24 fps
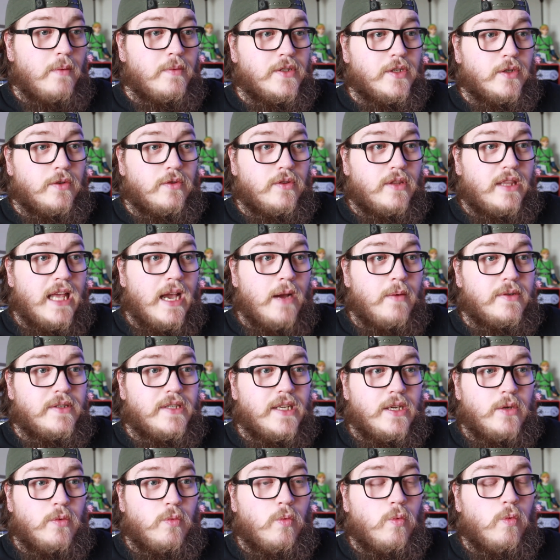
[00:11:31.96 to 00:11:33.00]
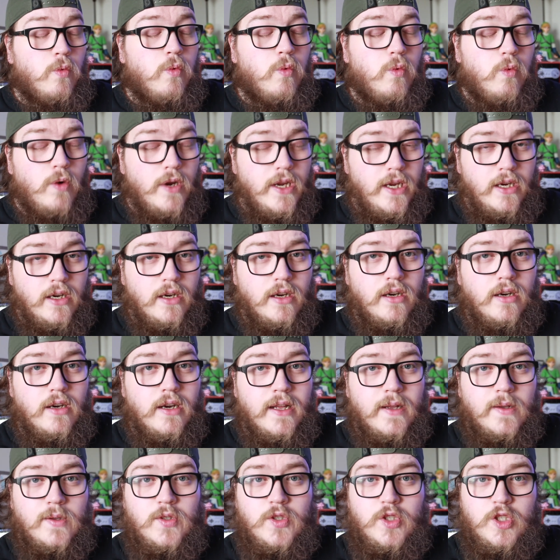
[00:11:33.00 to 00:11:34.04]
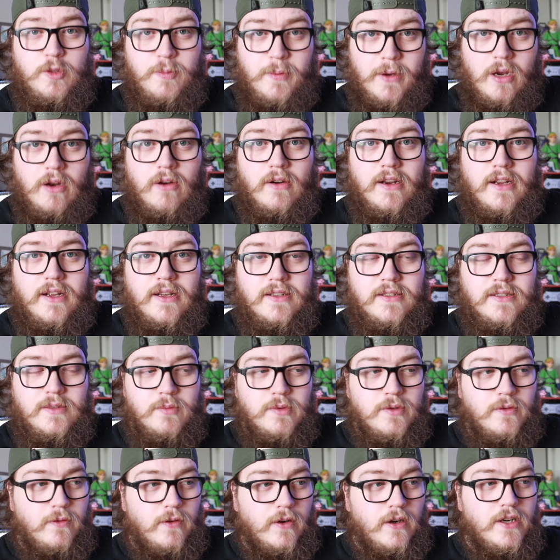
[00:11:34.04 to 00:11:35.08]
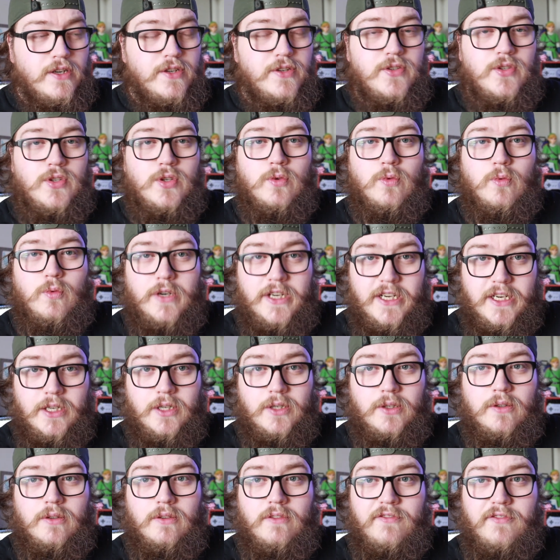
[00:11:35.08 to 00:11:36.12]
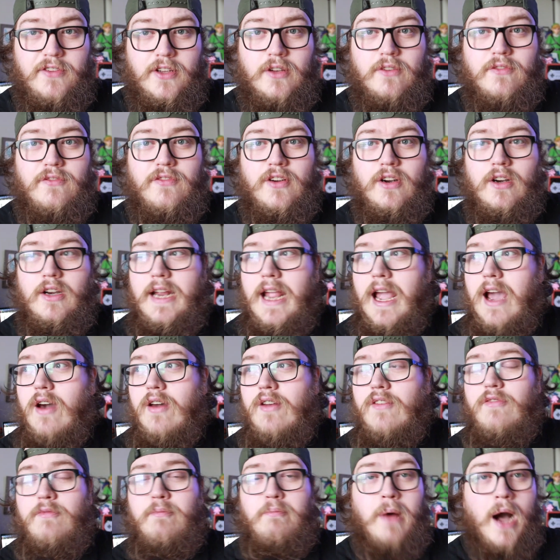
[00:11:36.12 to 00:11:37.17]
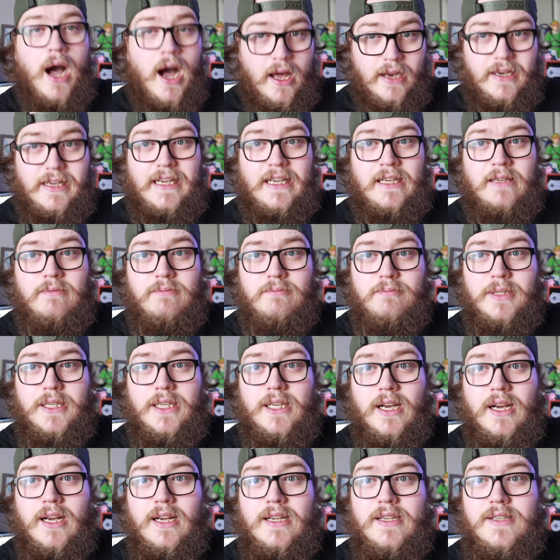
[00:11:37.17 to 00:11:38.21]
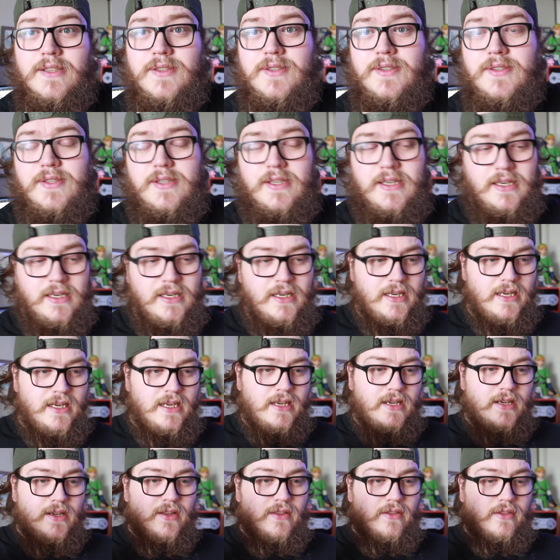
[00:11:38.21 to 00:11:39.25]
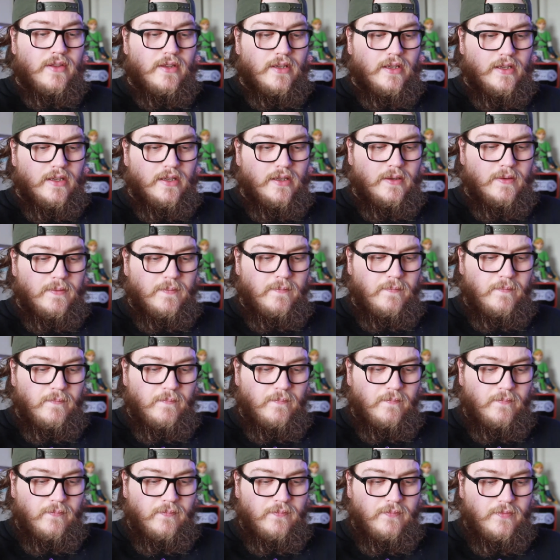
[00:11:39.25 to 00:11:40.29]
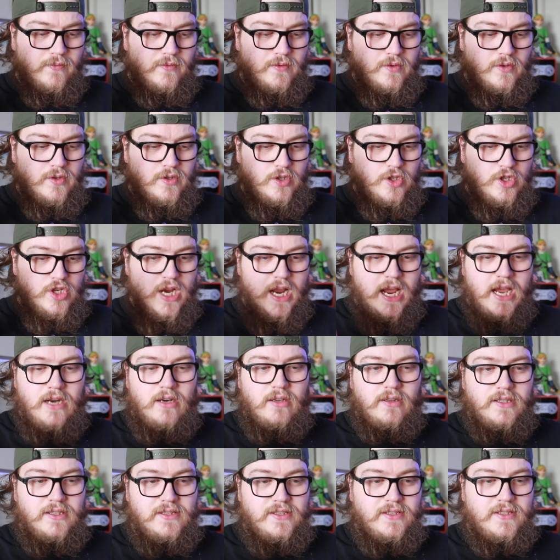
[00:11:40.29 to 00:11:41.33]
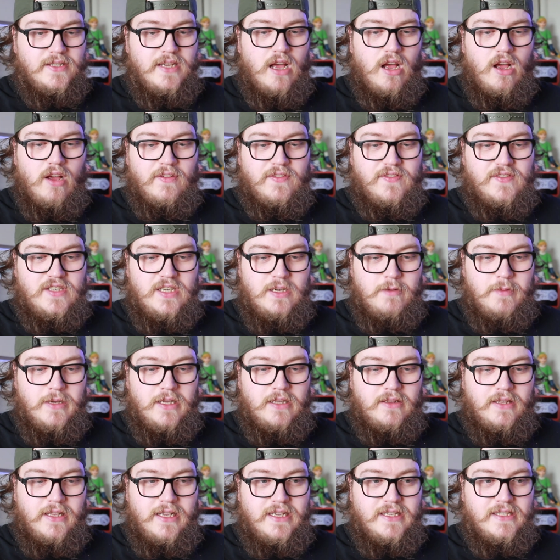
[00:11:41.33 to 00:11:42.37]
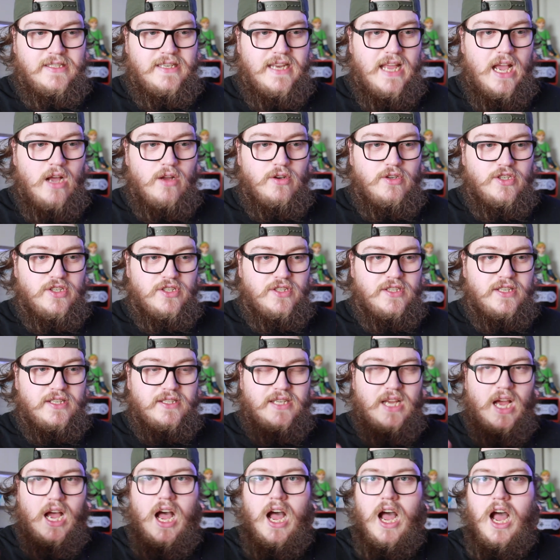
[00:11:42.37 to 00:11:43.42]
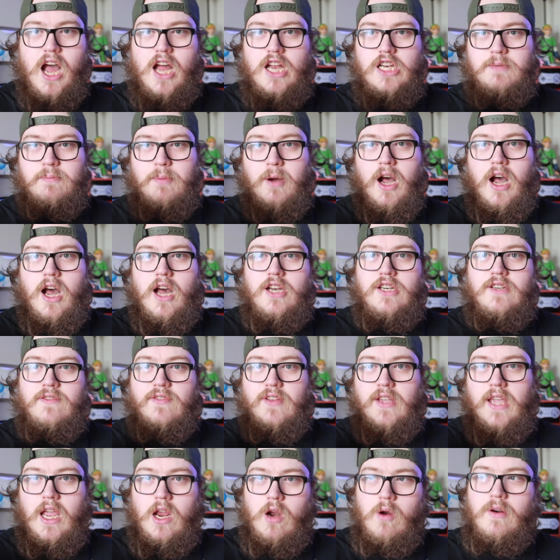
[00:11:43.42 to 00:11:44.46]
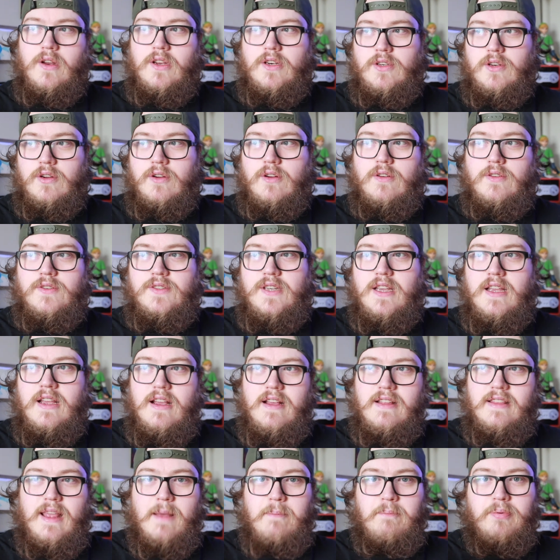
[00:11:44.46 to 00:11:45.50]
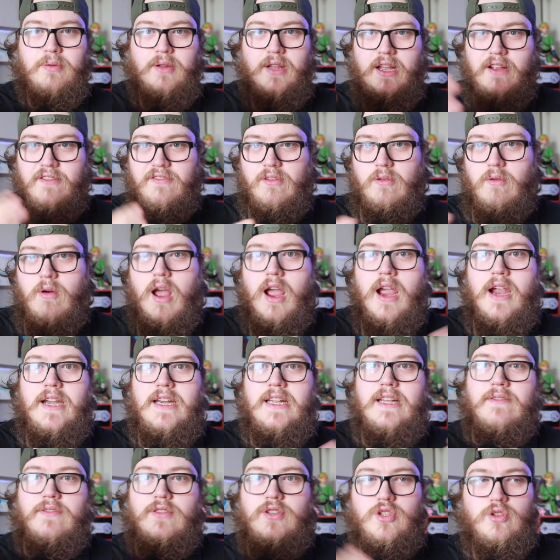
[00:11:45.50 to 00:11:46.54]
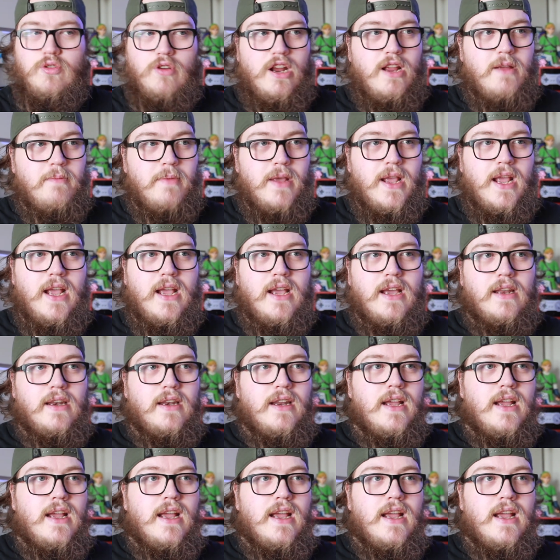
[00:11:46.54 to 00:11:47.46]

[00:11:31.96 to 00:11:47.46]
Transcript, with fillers: was a that was a weird experience. It was very surreal. Felt very out of body because the channel itself seemingly is now just this hodgepodge of characters that play a variety of straight man